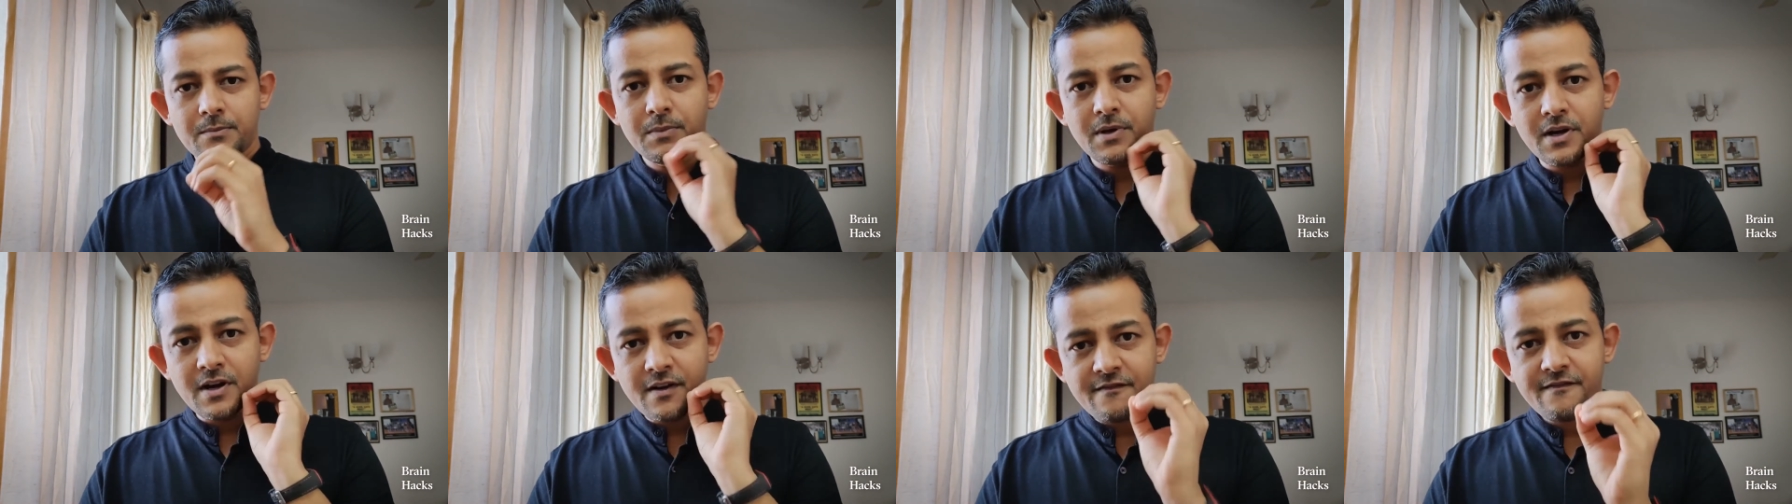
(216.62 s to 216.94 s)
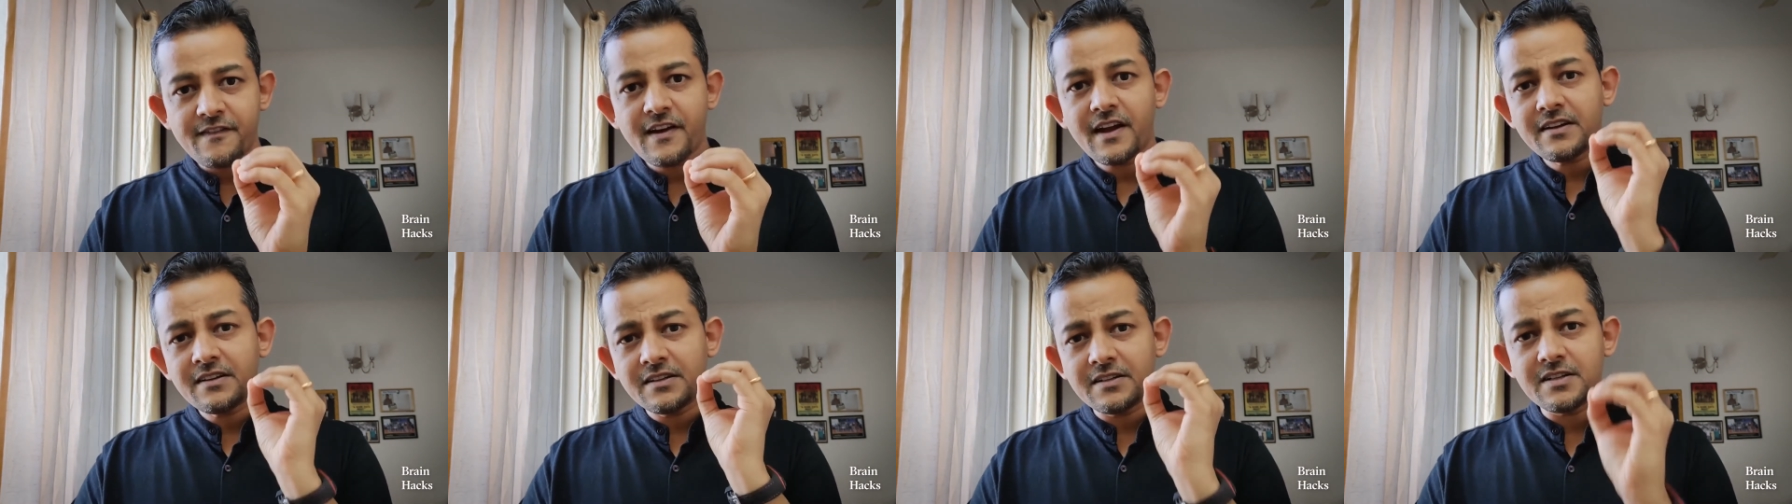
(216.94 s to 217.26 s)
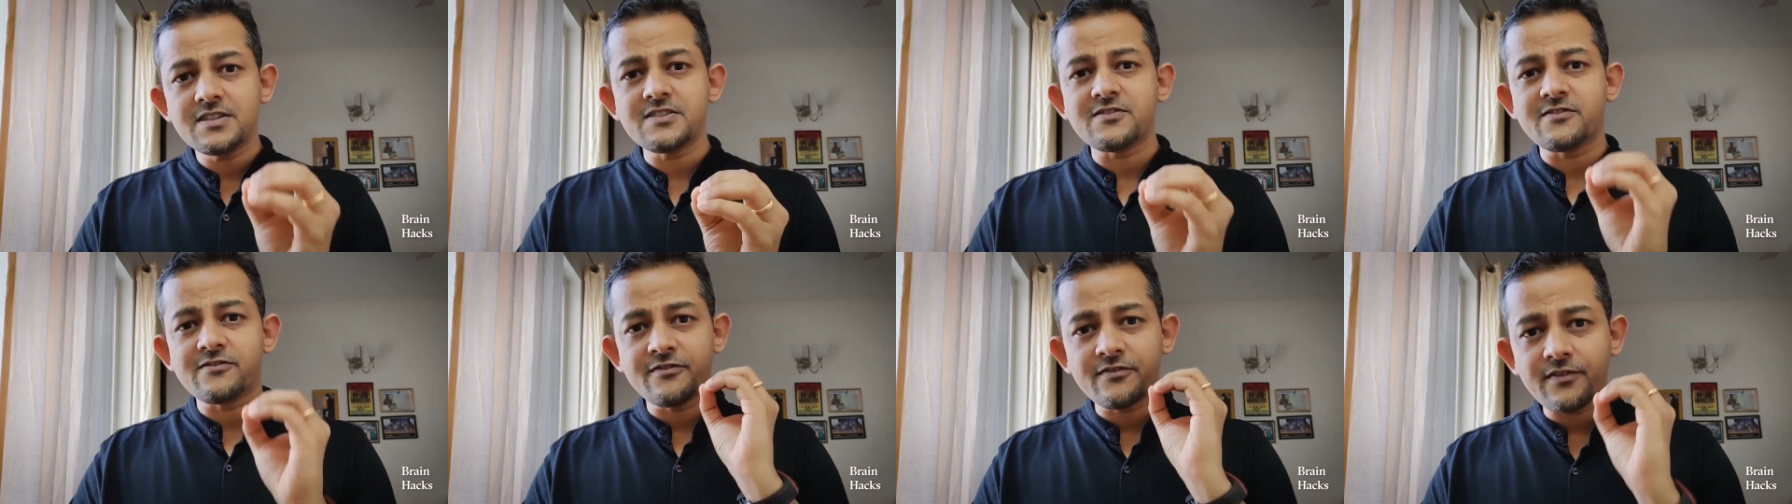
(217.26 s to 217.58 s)
But in fact,
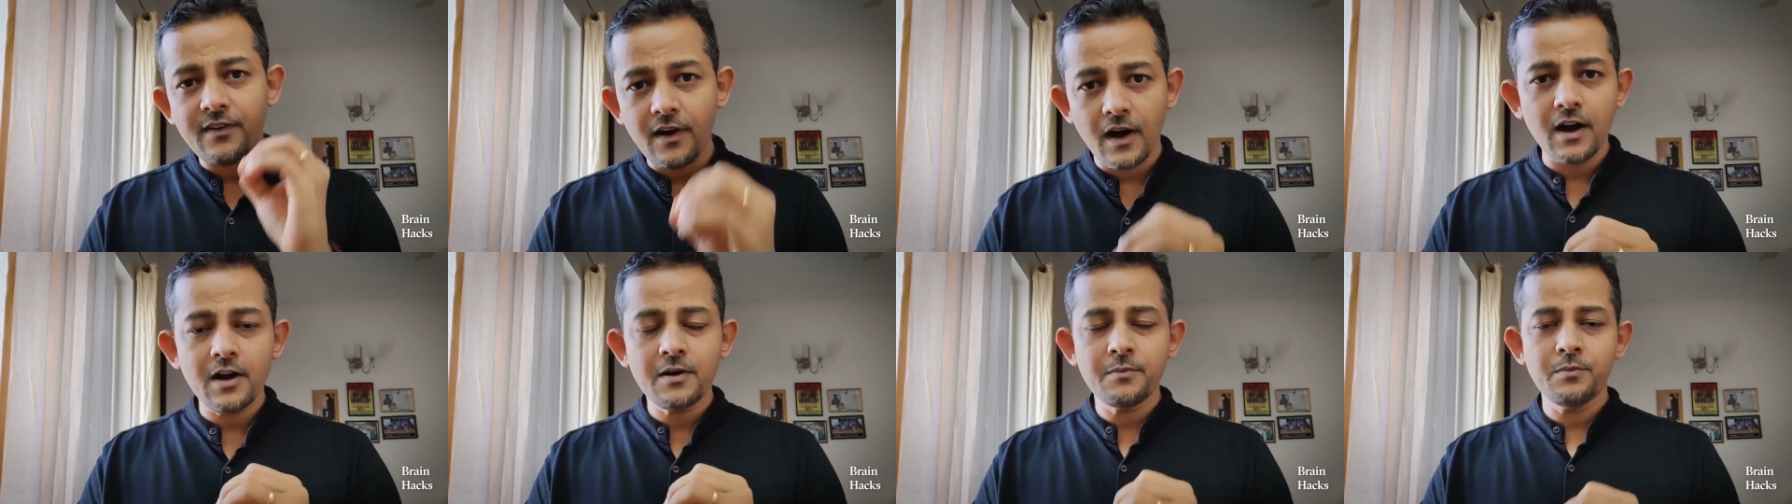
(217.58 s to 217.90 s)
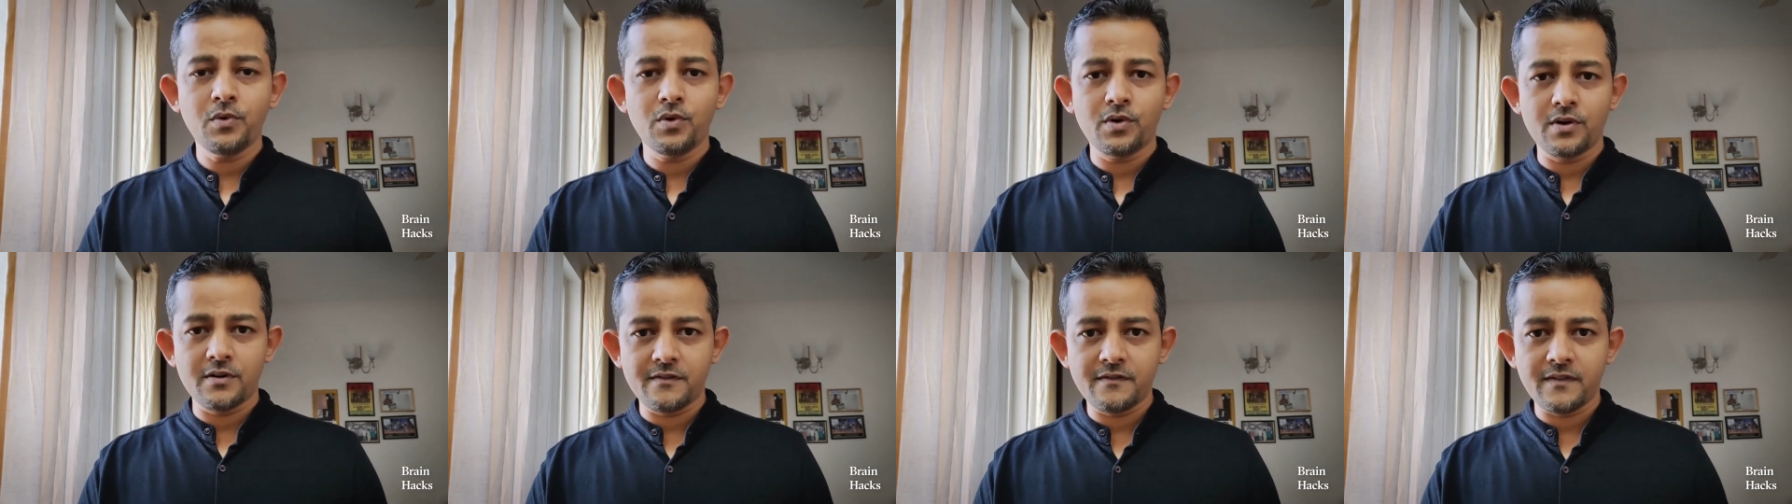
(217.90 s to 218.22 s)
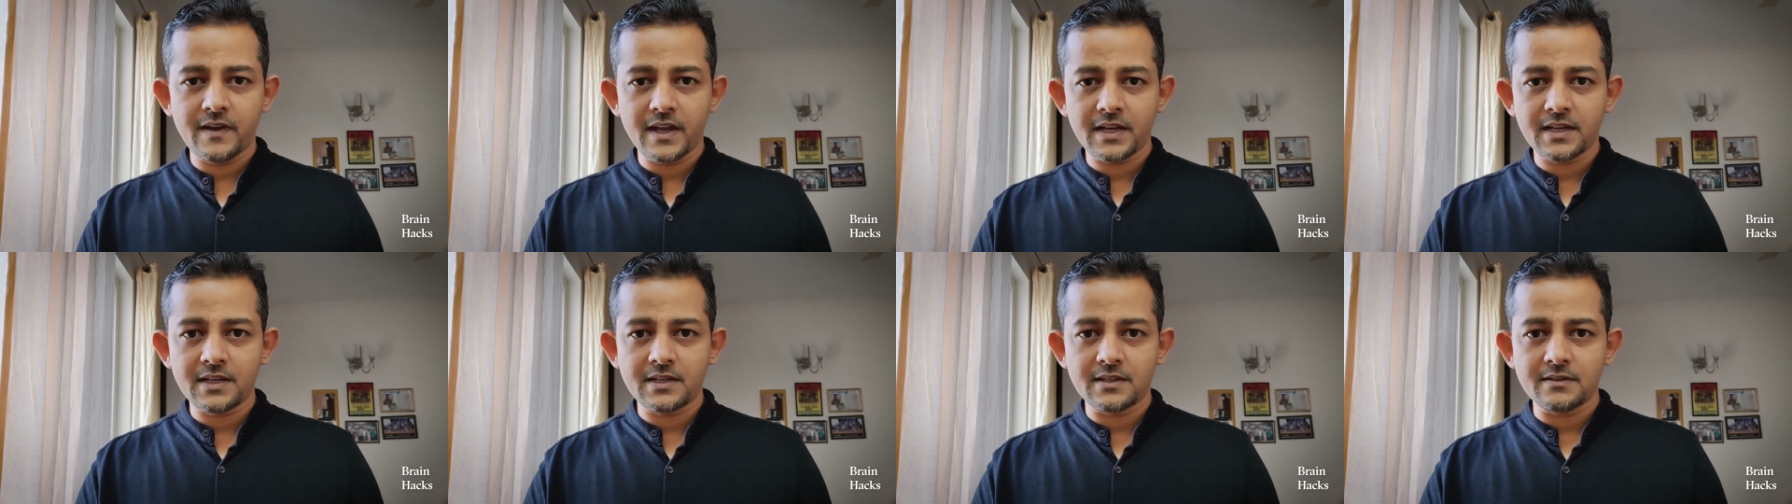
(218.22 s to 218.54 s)
it is far more
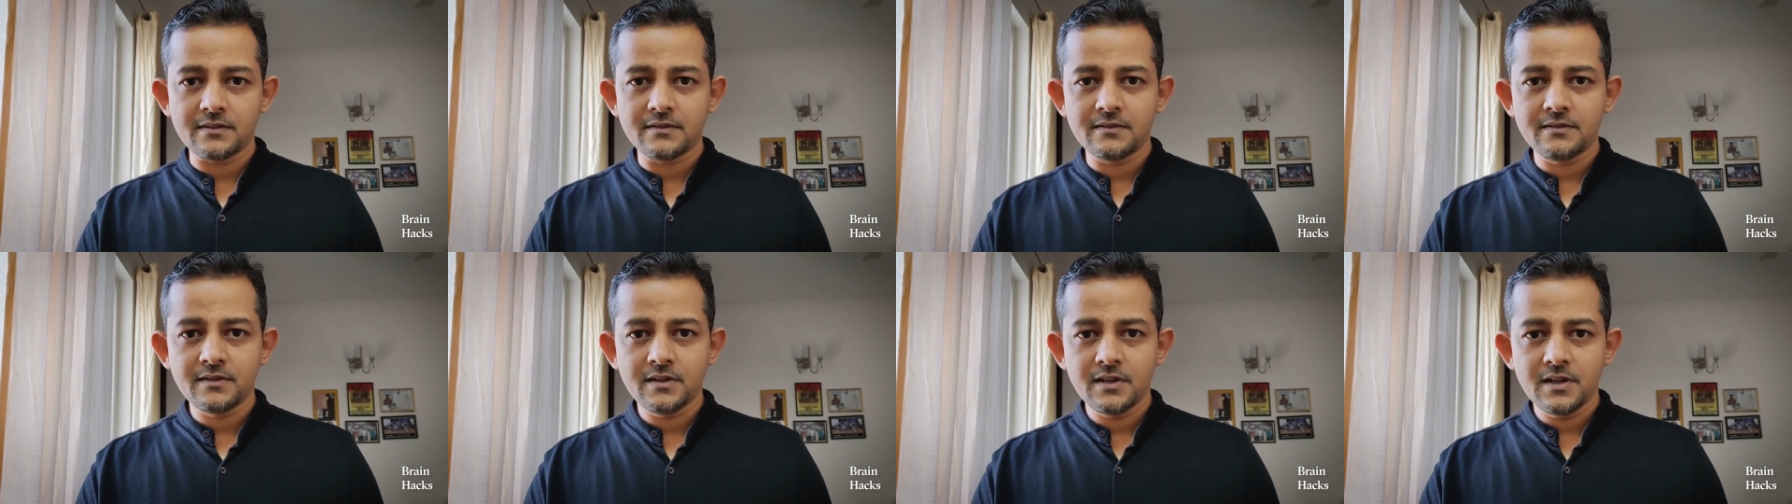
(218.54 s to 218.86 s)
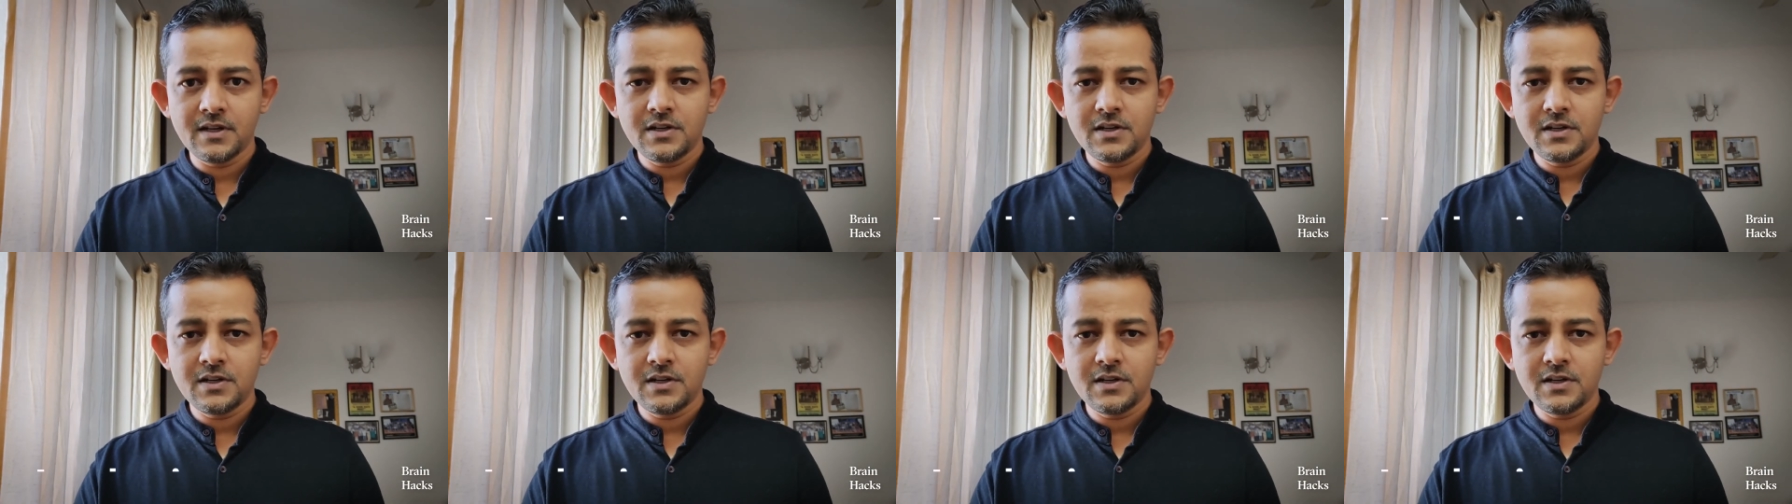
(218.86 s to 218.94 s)
effective